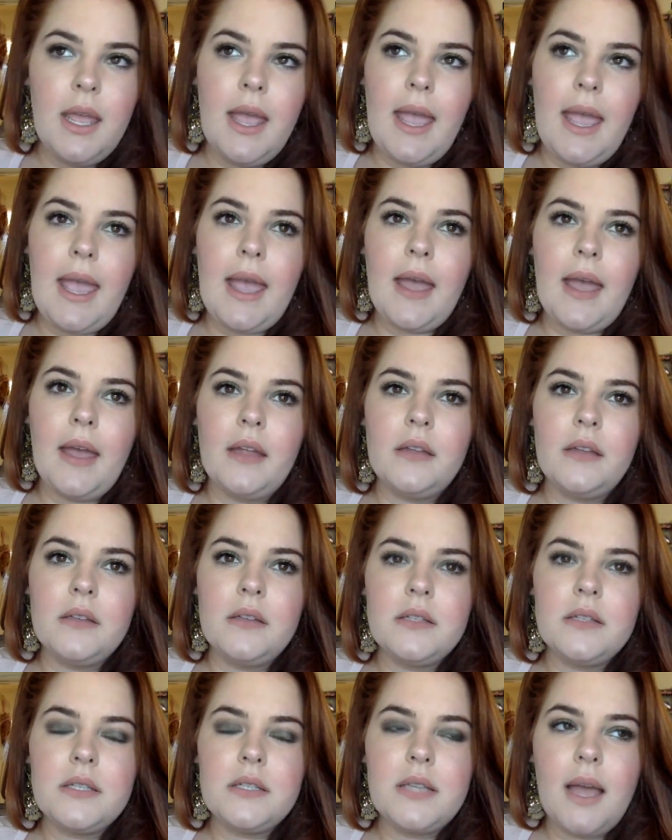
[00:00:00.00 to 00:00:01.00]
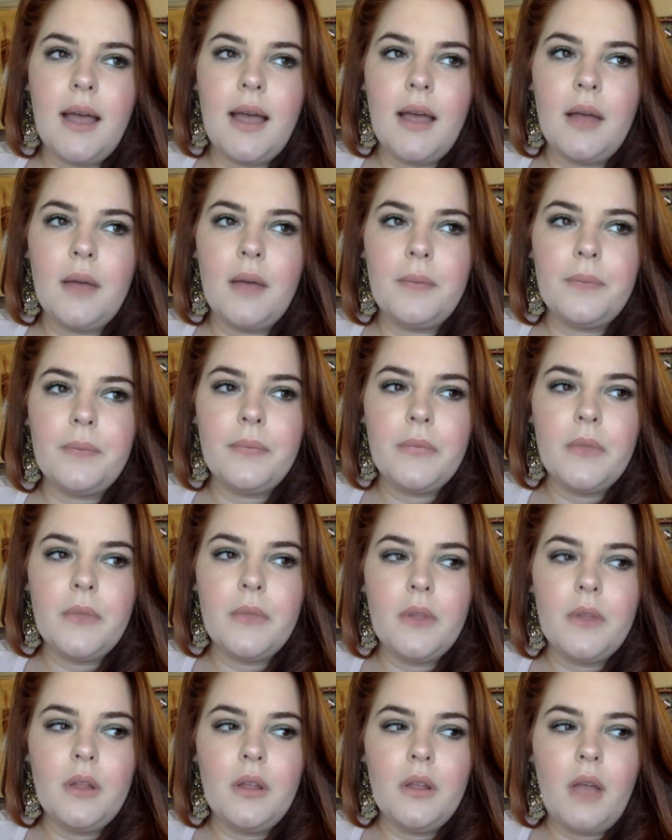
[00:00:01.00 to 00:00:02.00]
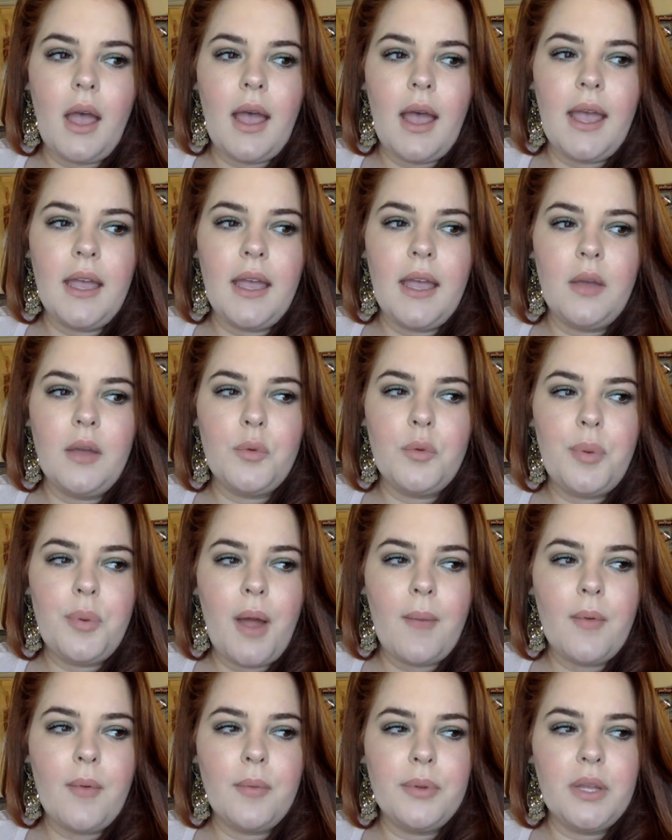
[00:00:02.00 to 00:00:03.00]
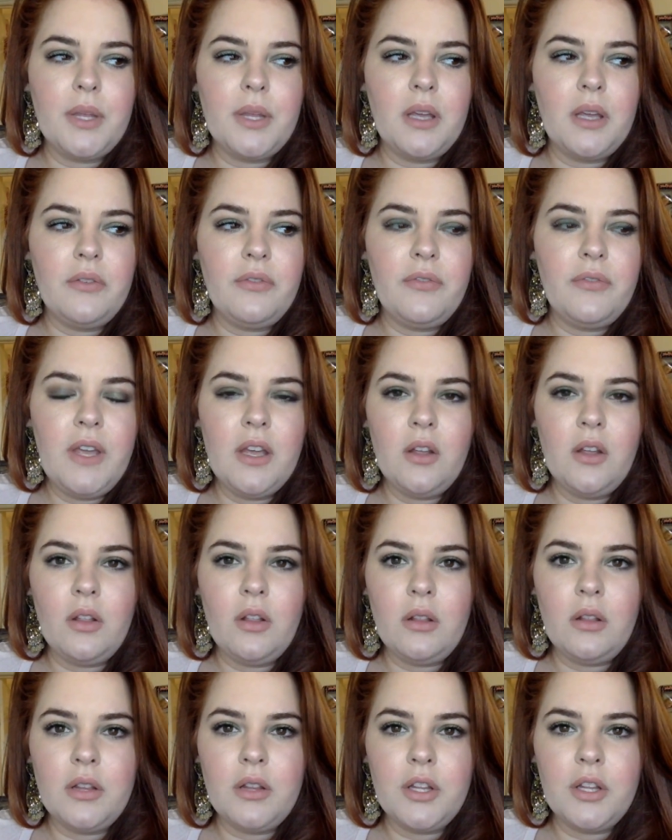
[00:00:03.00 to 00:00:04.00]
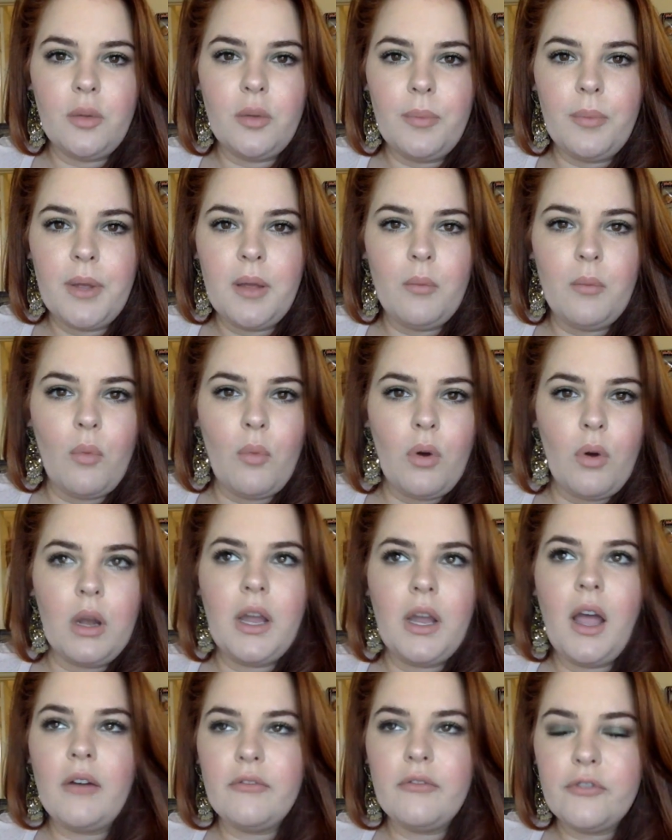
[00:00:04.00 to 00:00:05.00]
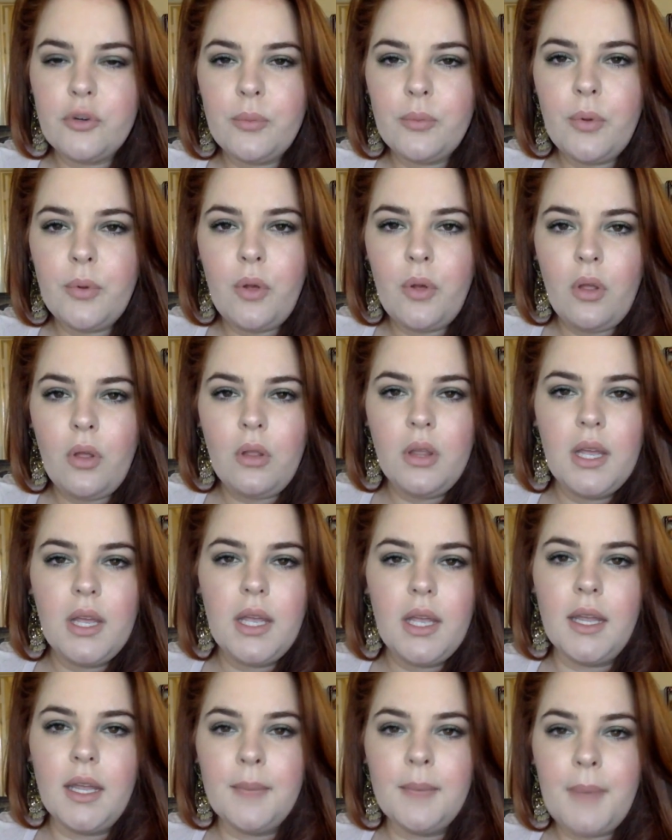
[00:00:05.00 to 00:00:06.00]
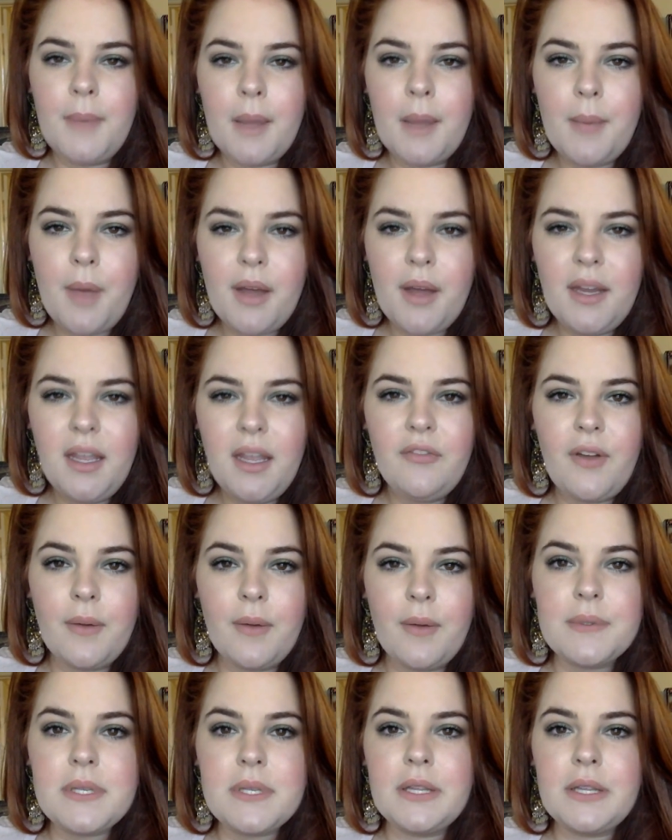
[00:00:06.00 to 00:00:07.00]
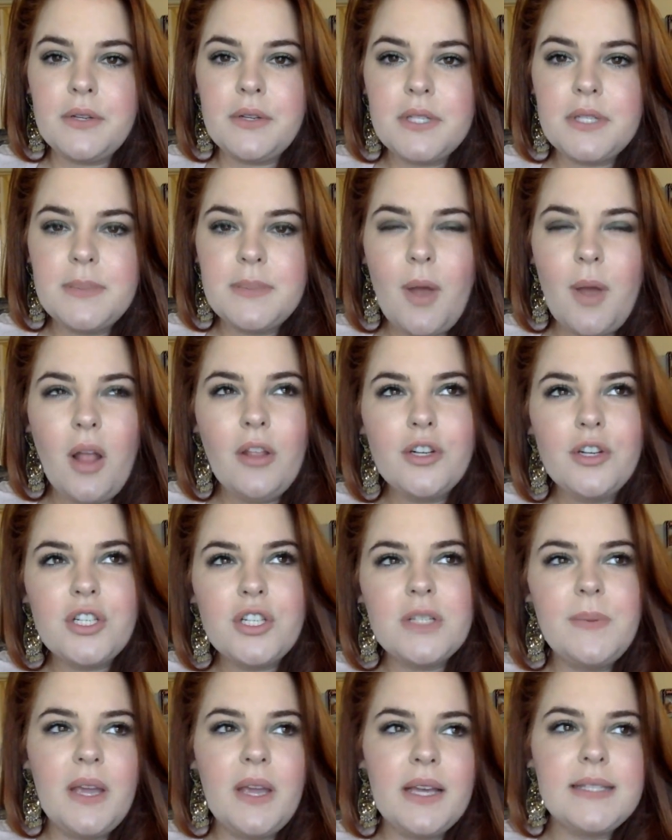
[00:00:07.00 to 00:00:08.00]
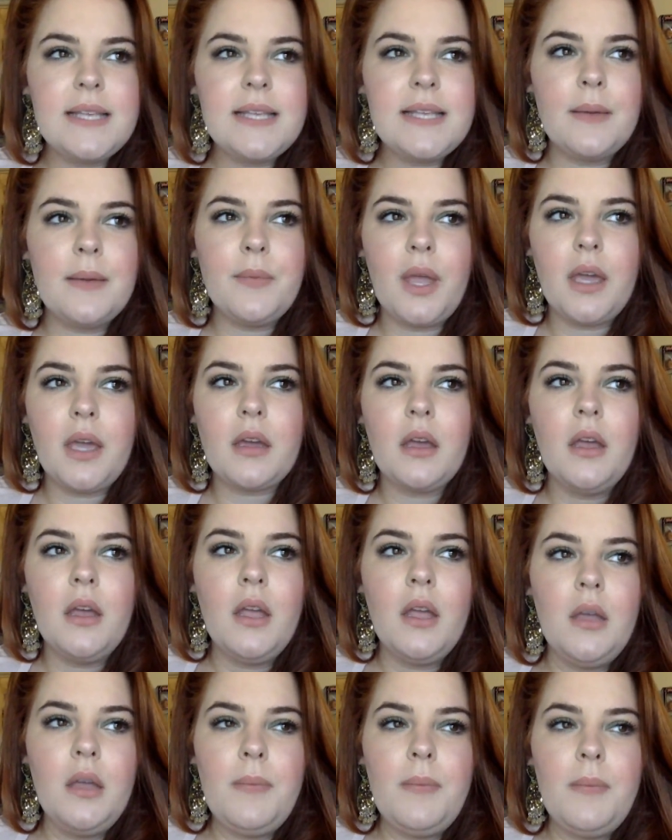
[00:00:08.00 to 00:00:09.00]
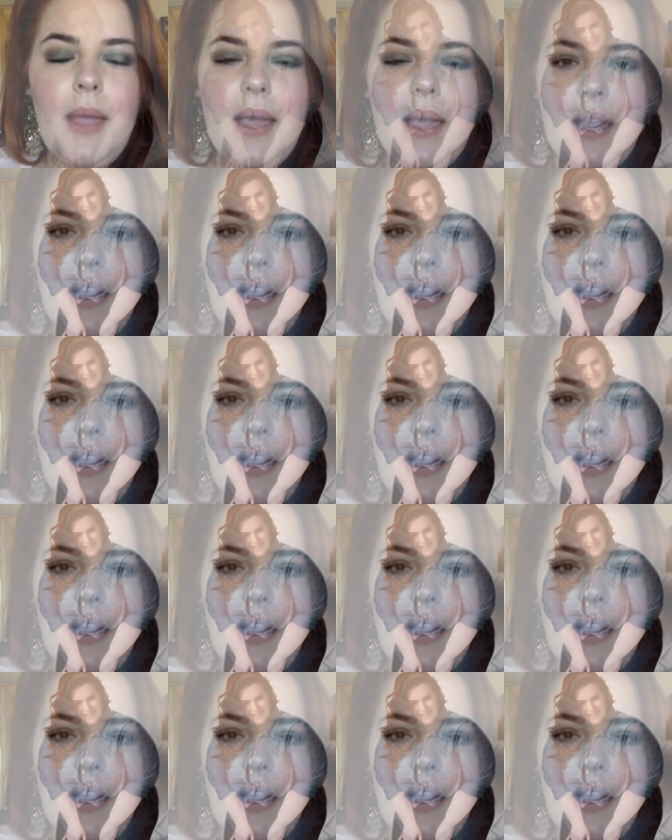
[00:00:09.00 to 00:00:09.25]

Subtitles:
And I would probably feel a little bit more comfortable in my body if I was a little smaller, just because I'm like, man,